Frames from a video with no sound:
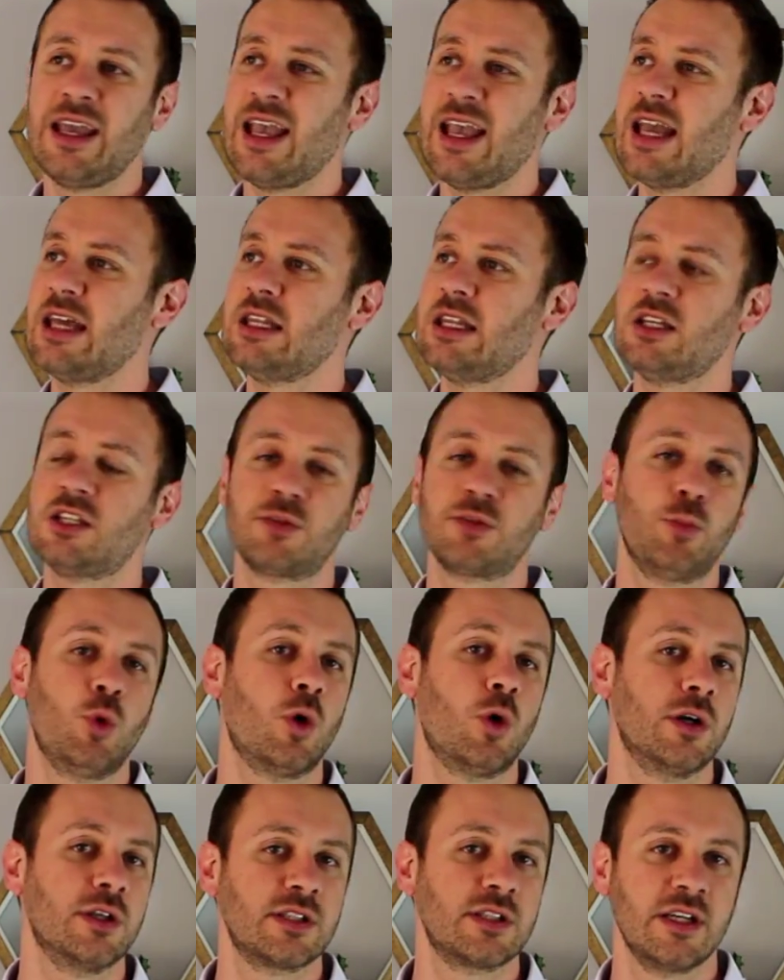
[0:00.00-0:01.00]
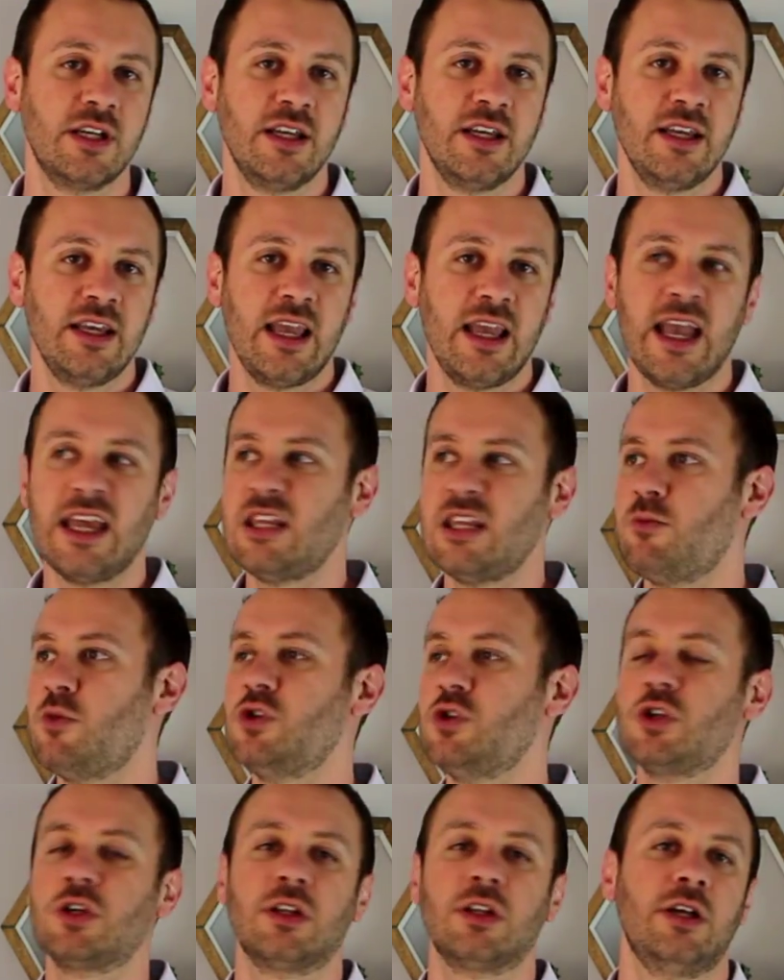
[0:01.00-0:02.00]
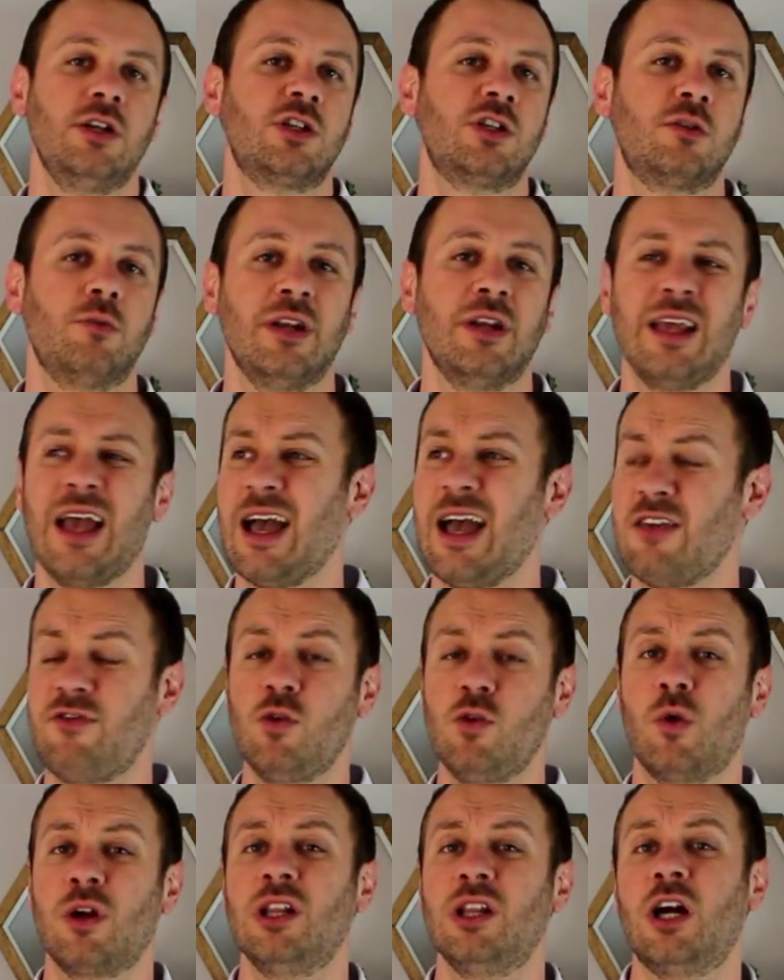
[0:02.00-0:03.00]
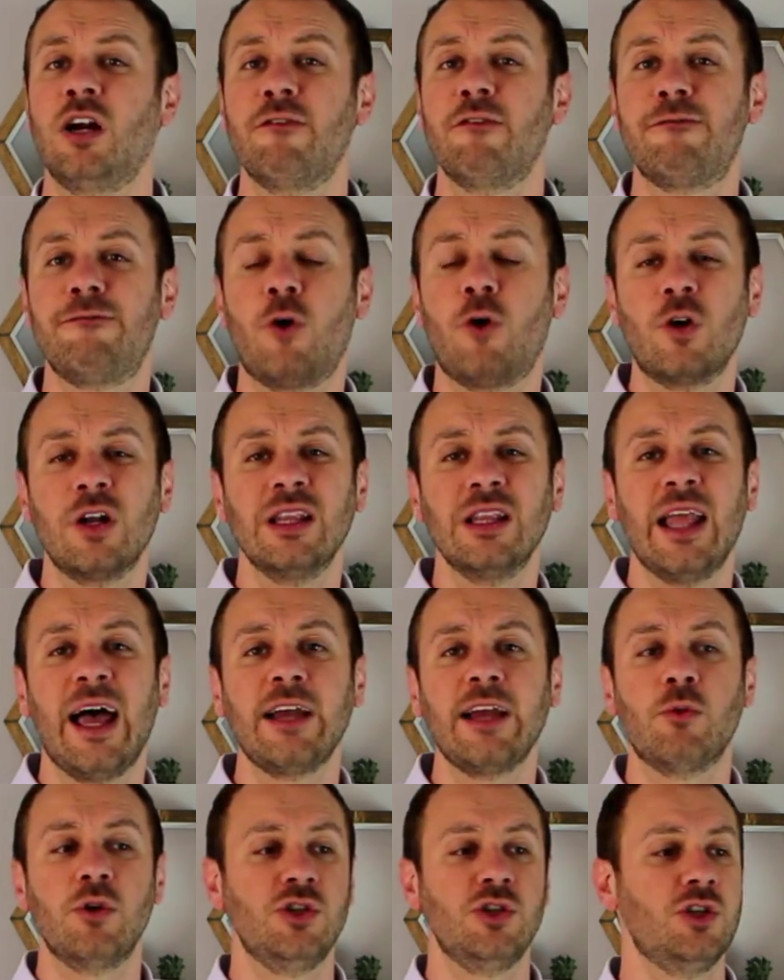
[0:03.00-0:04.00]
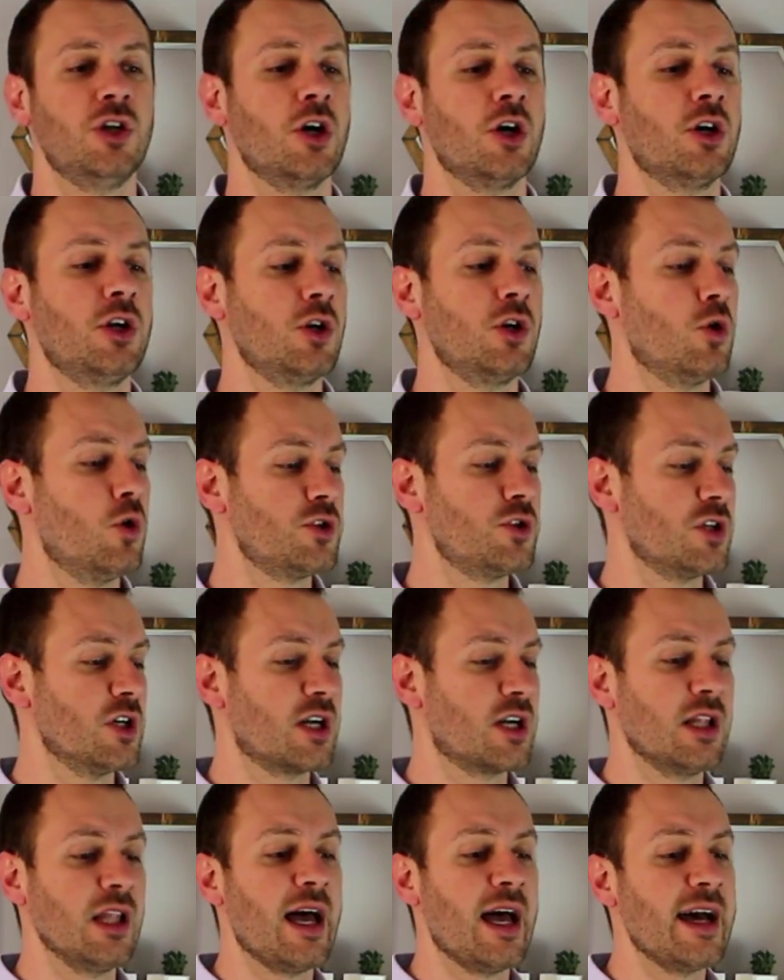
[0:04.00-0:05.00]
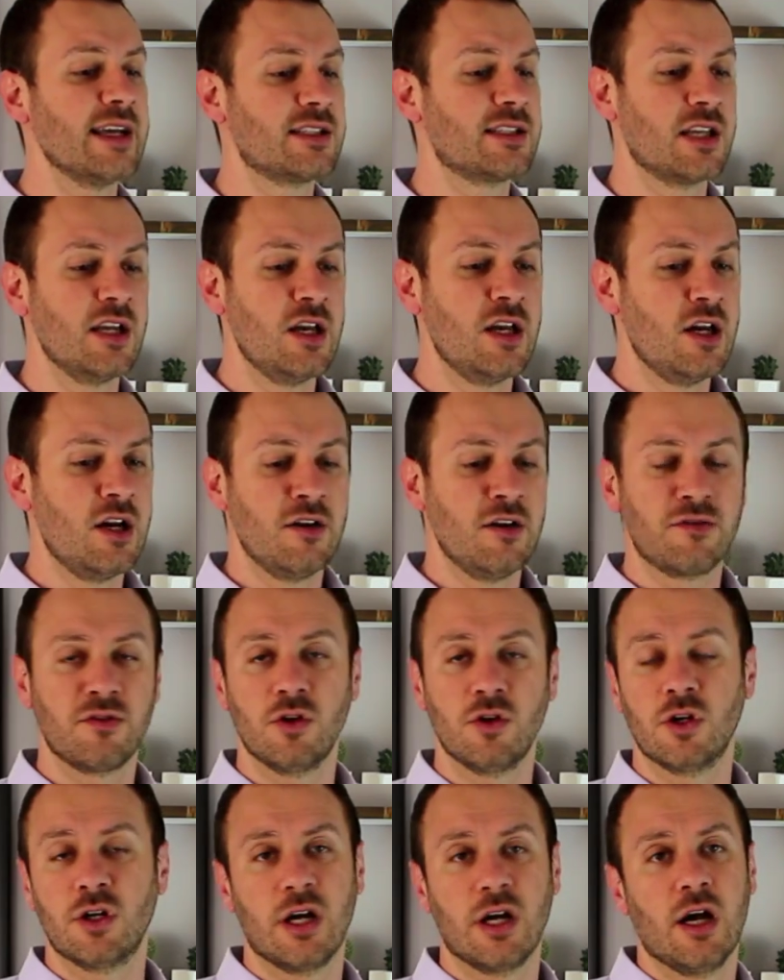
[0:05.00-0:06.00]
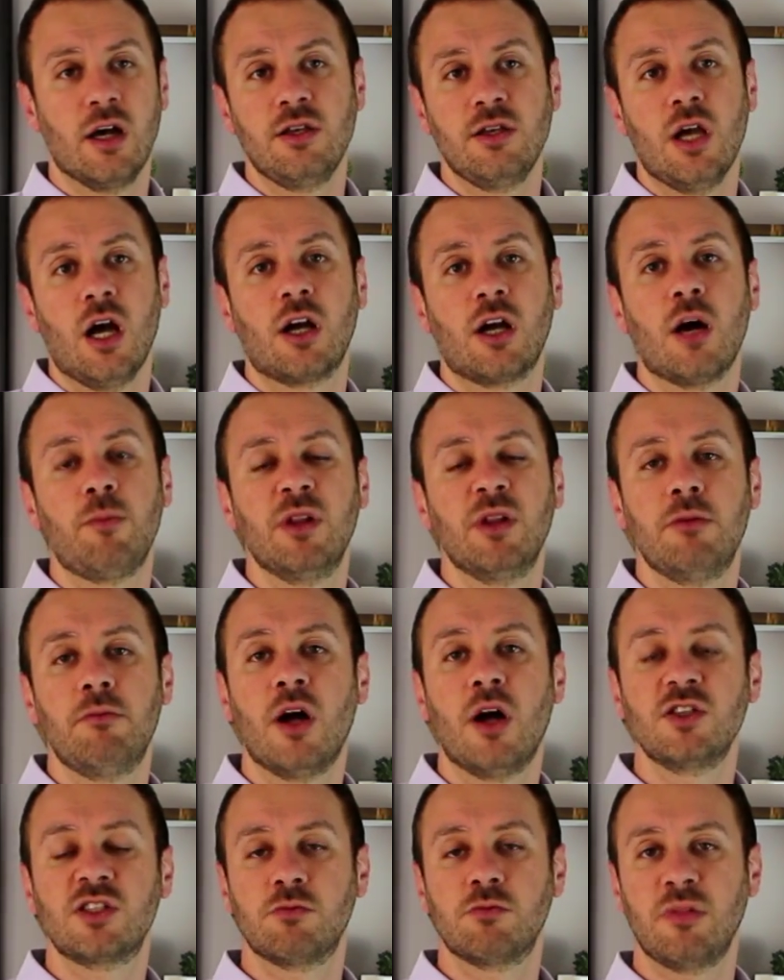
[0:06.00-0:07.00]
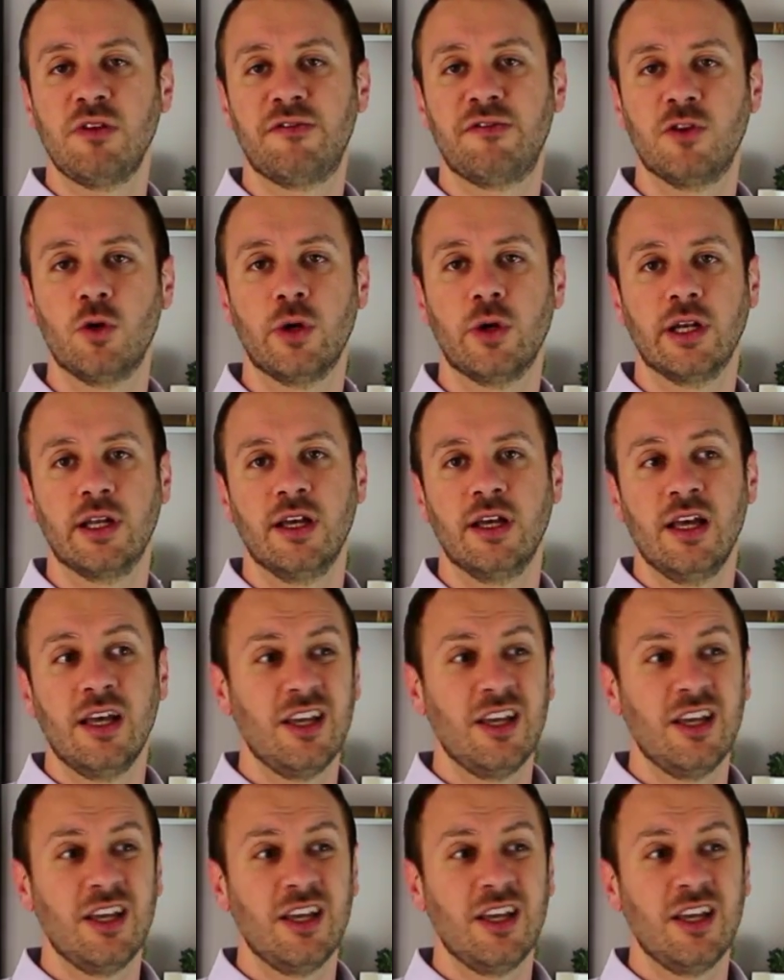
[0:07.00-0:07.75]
Any sport, any musical instrument. If you want to learn a foreign language, you're not going to go to a class for a couple of months and be fluent.